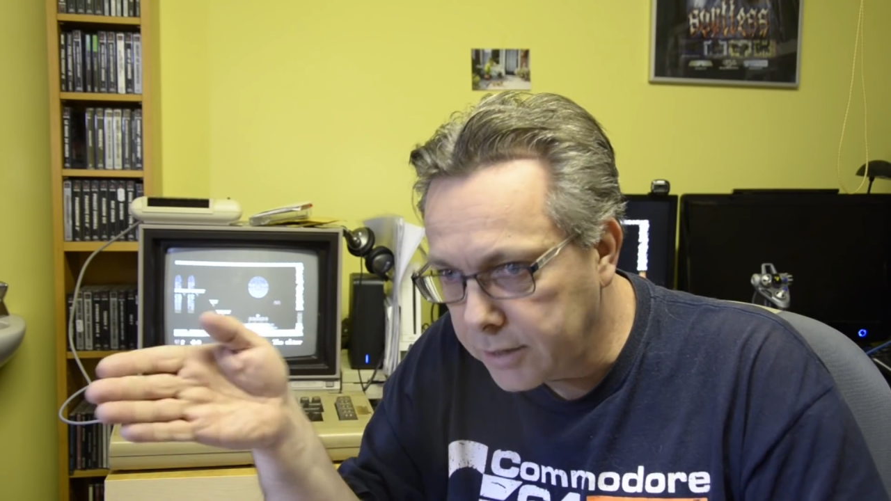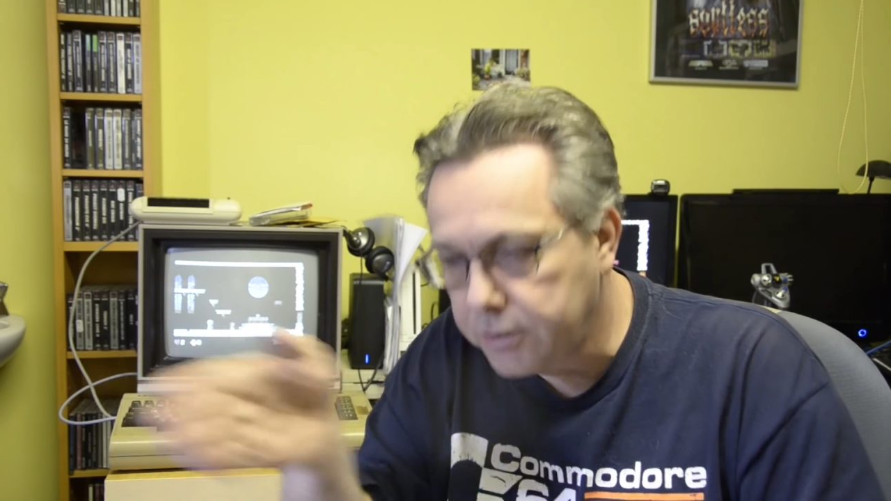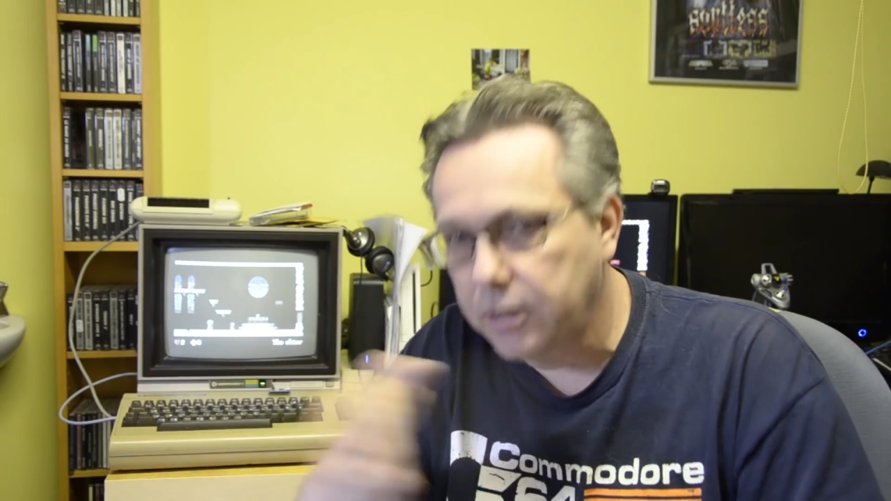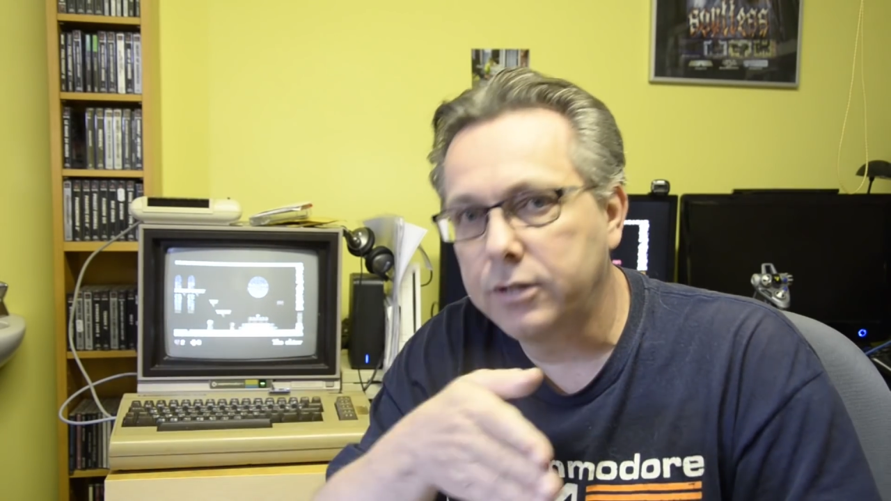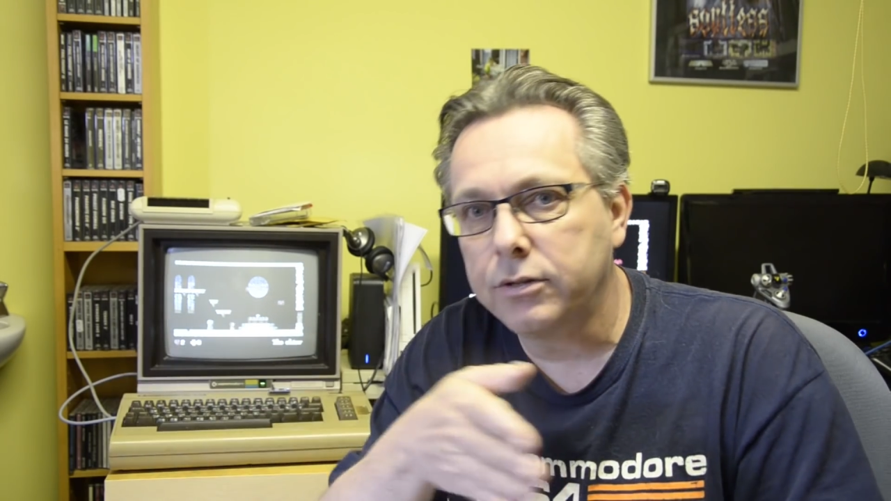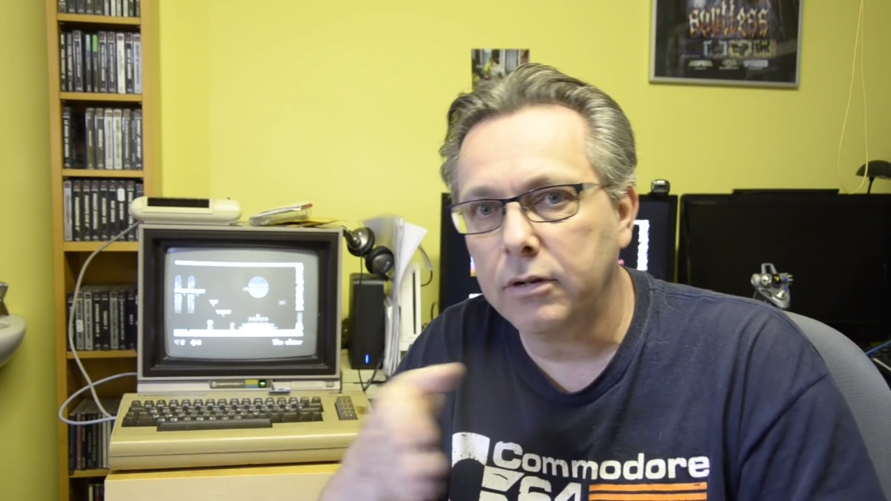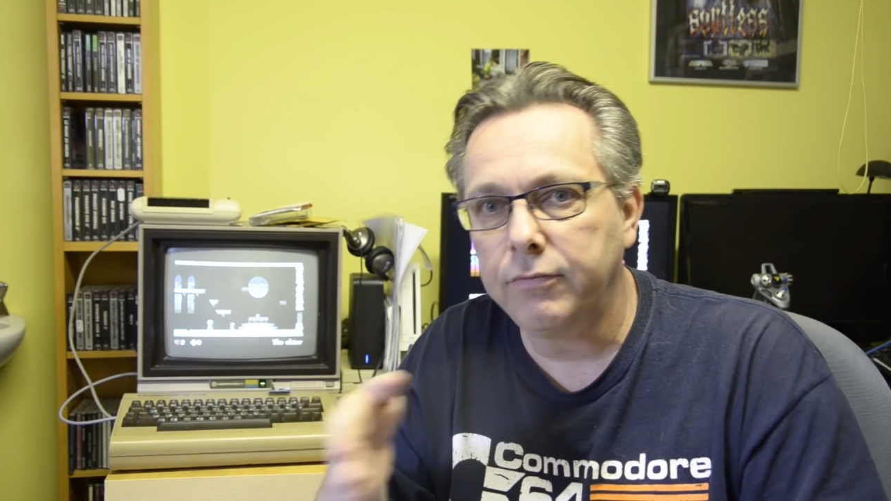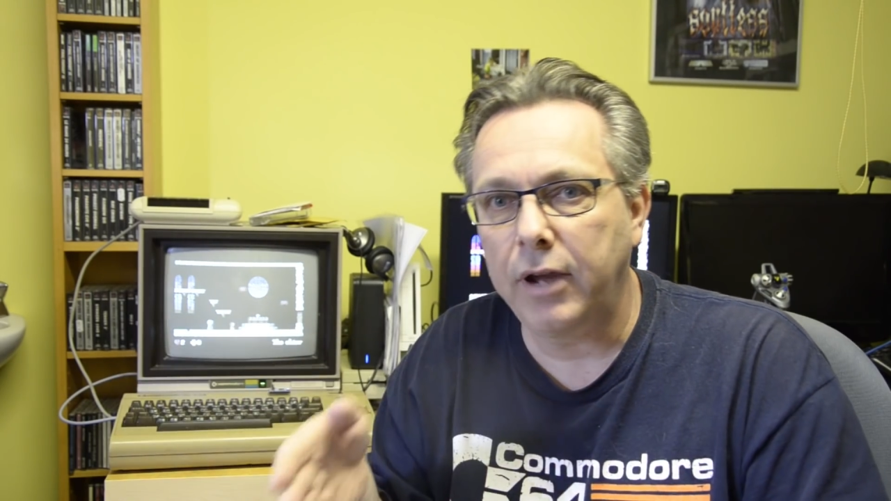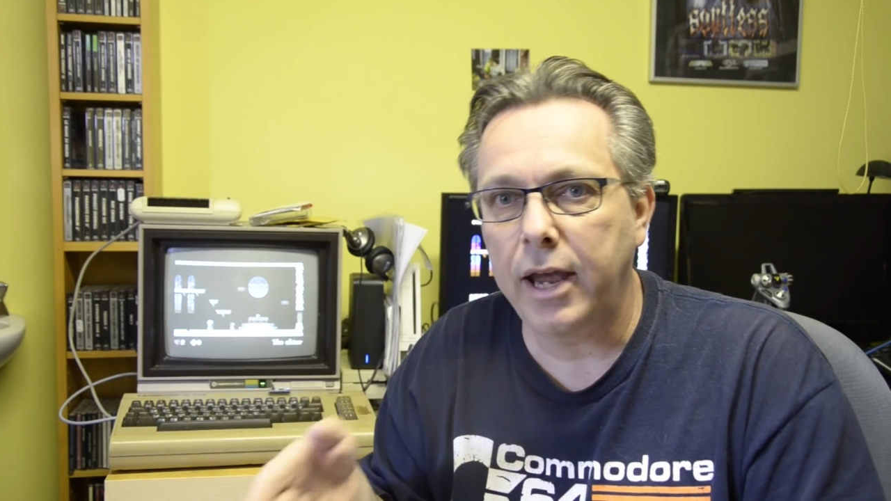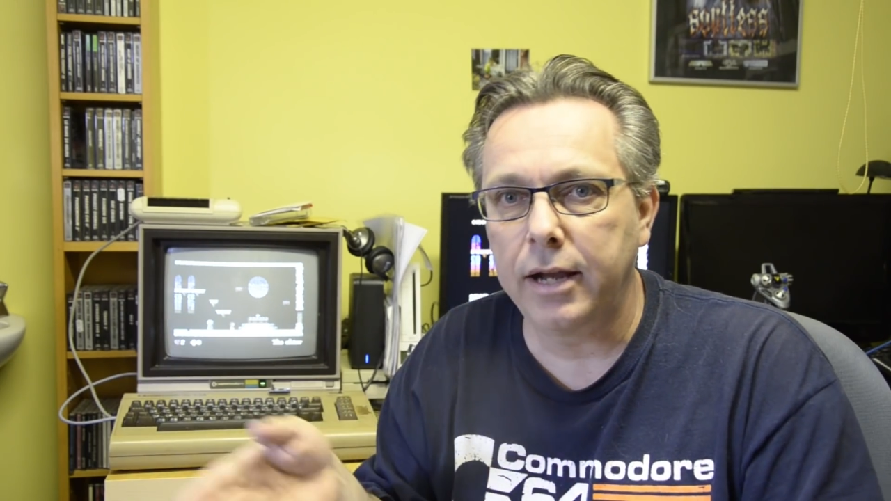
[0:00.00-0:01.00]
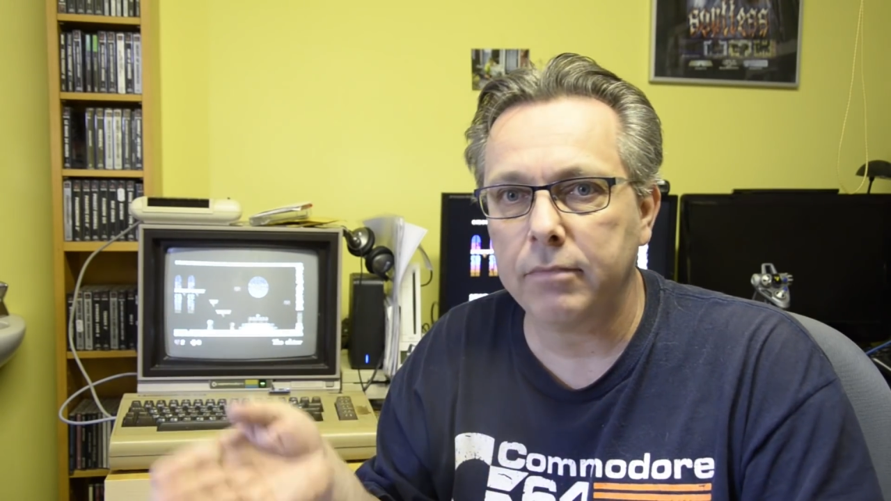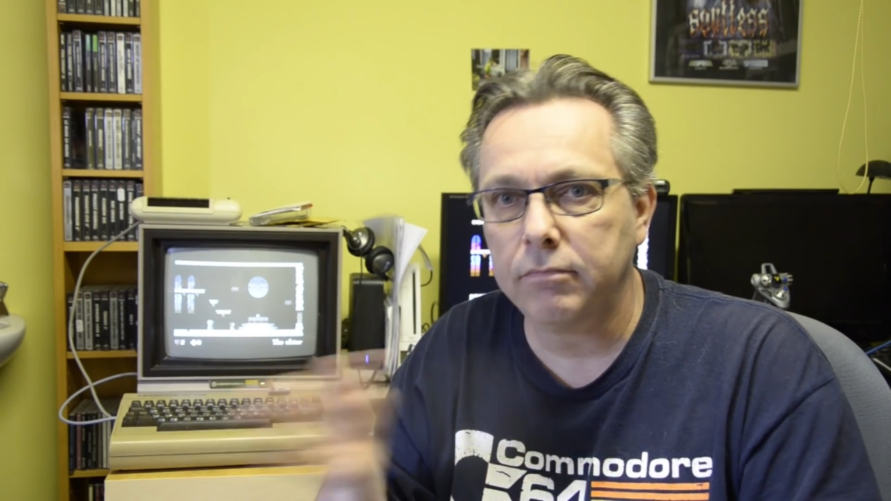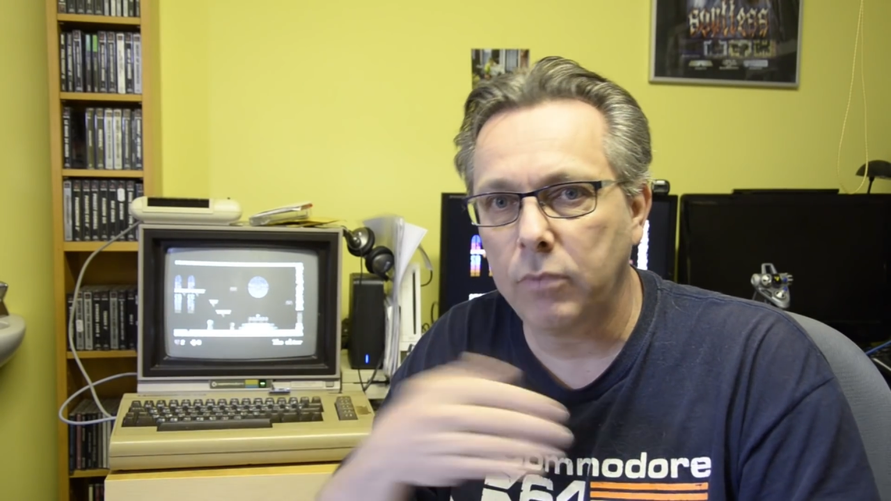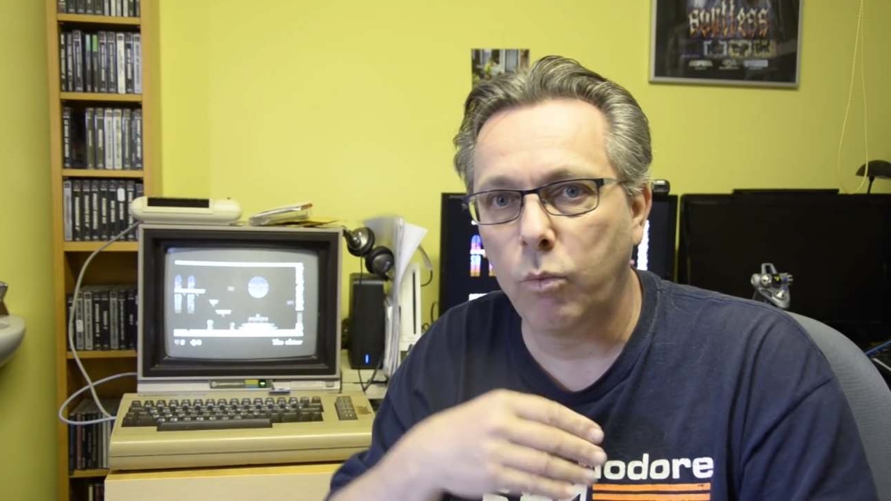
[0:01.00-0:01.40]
sort of hit him